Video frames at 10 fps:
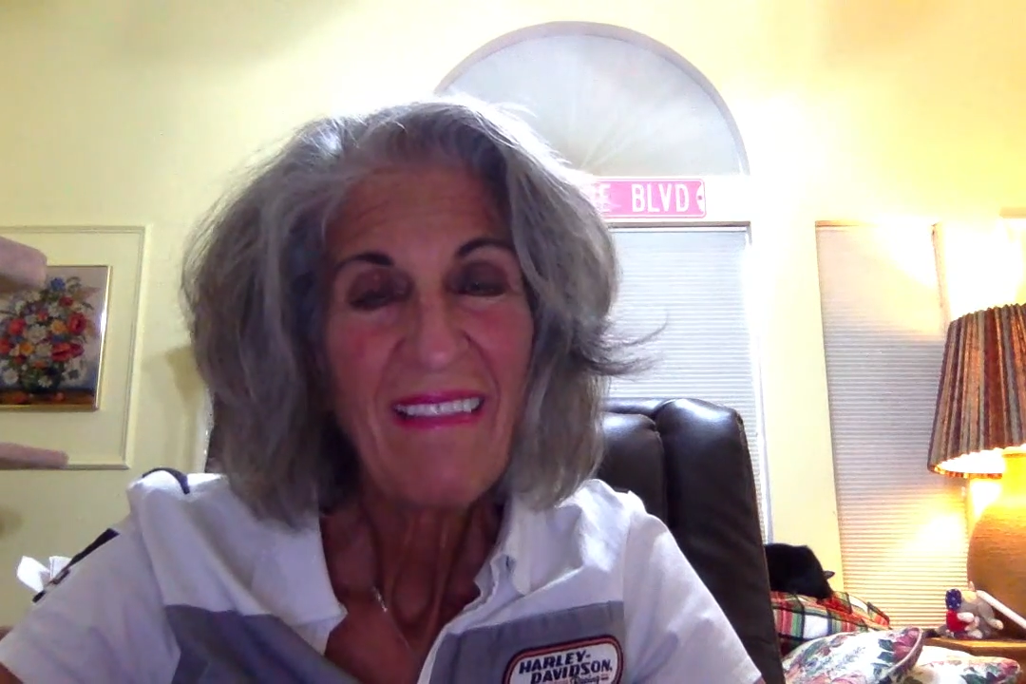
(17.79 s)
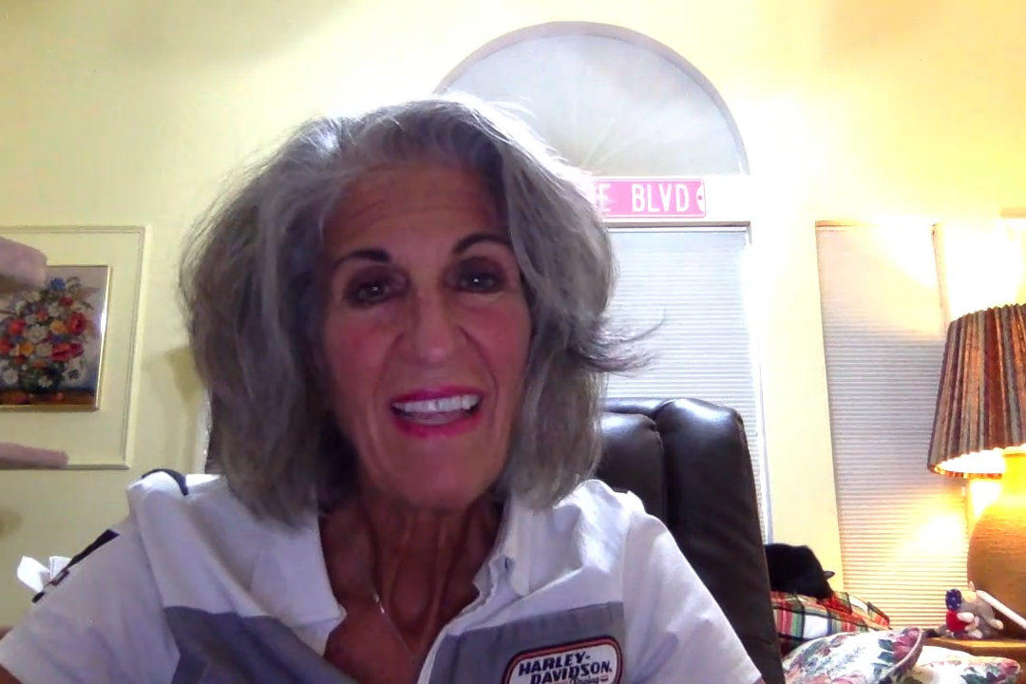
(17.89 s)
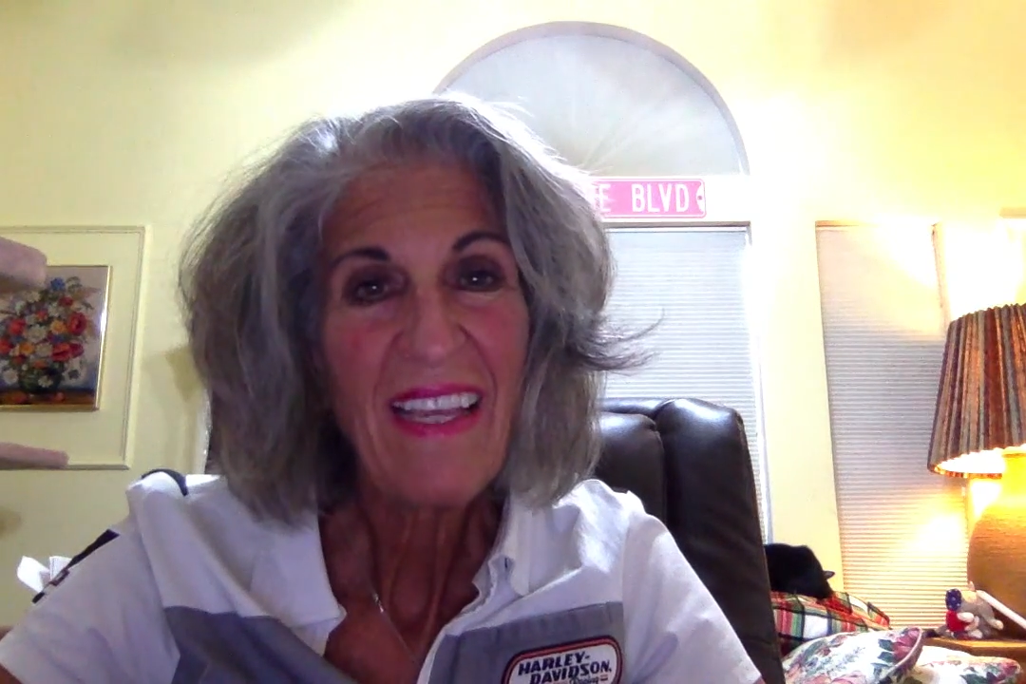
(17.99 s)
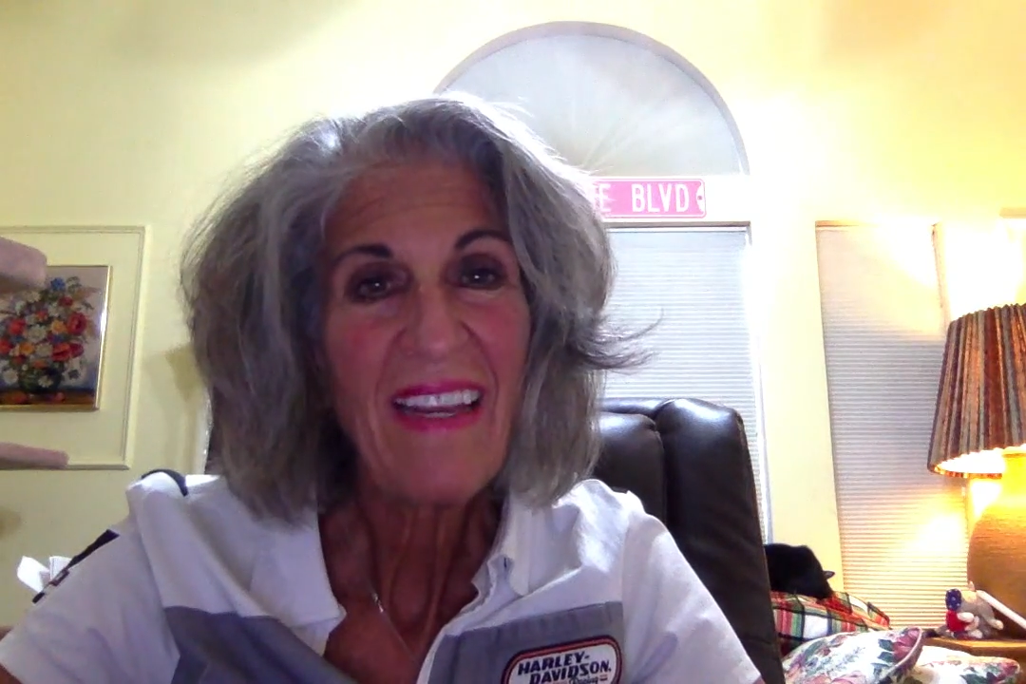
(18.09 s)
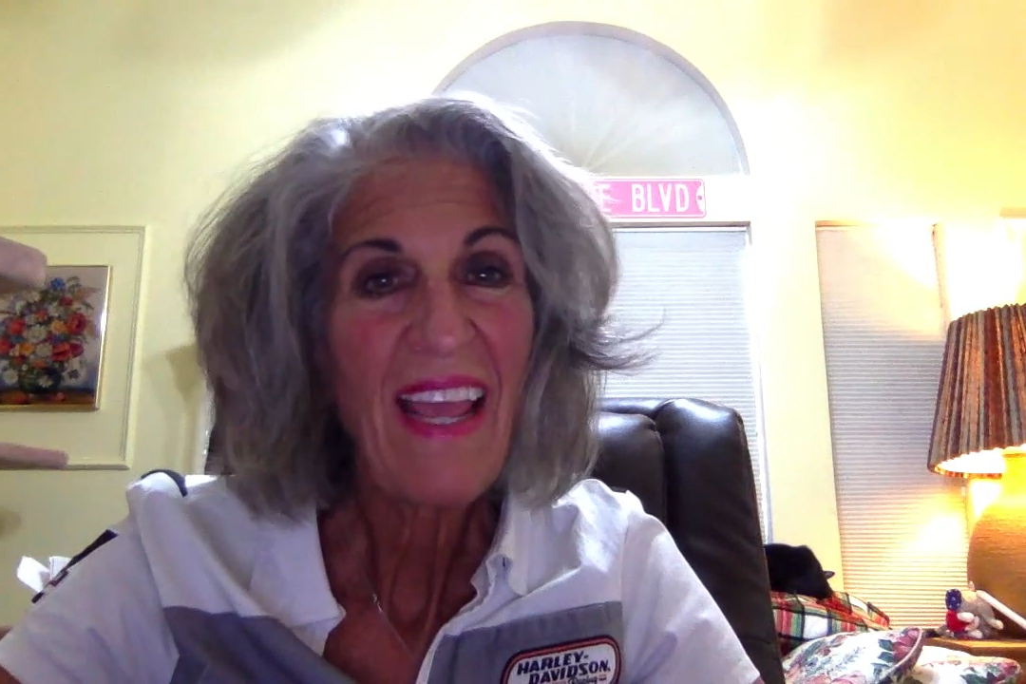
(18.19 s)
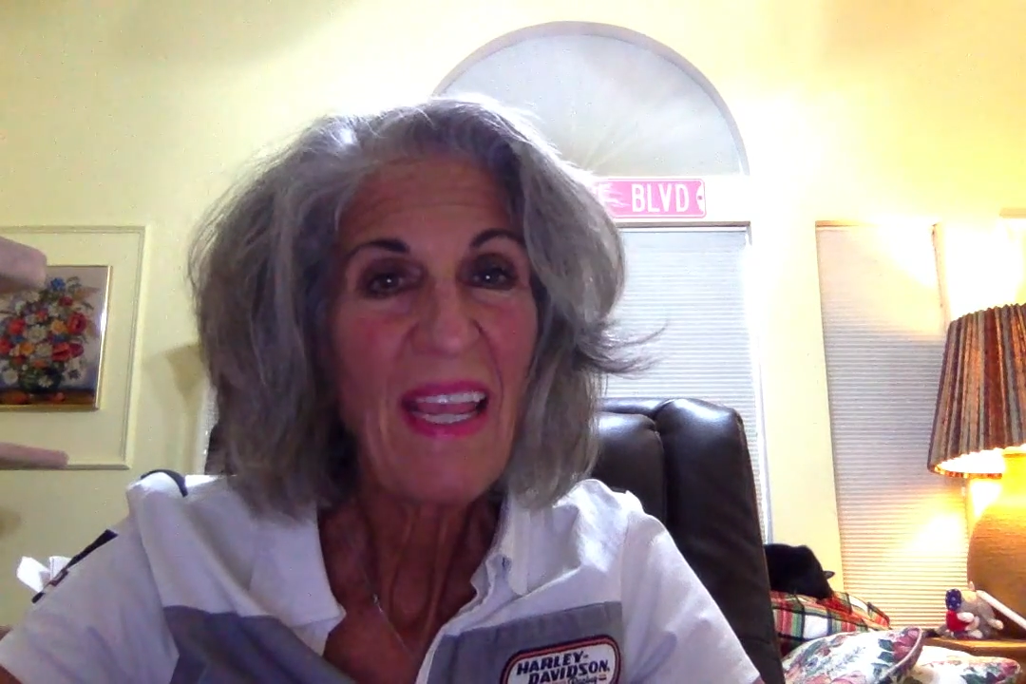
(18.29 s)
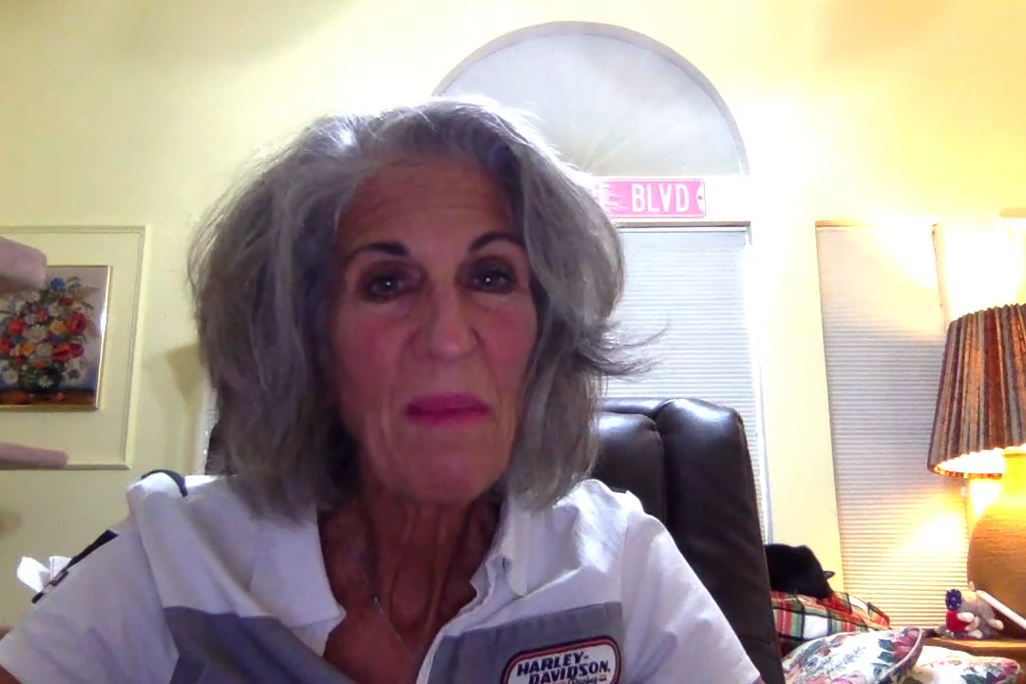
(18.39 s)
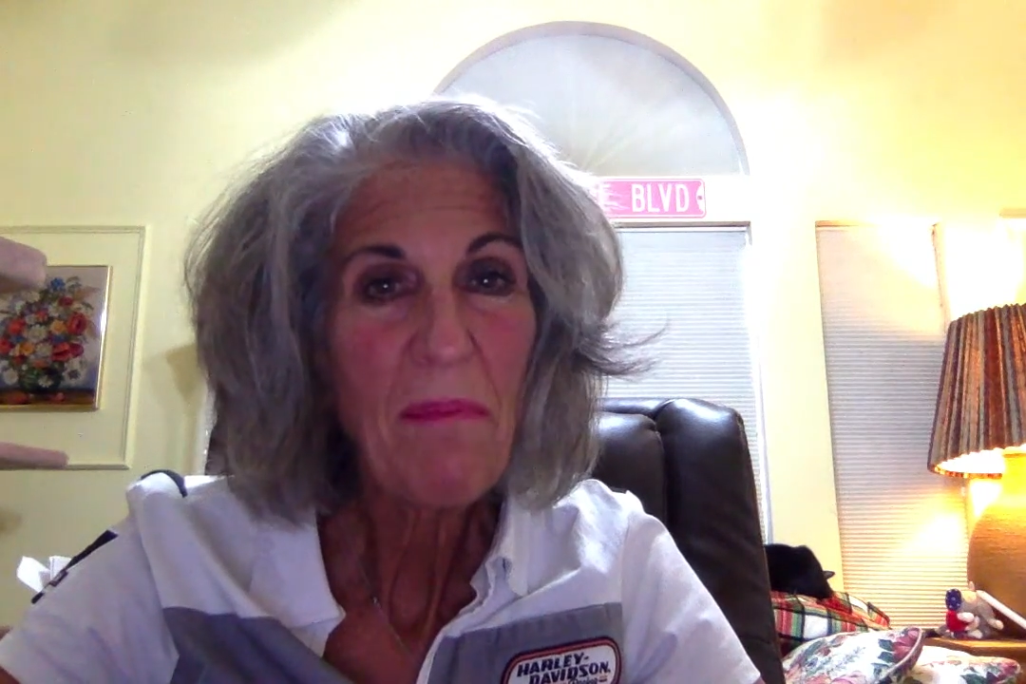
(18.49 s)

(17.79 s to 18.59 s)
then a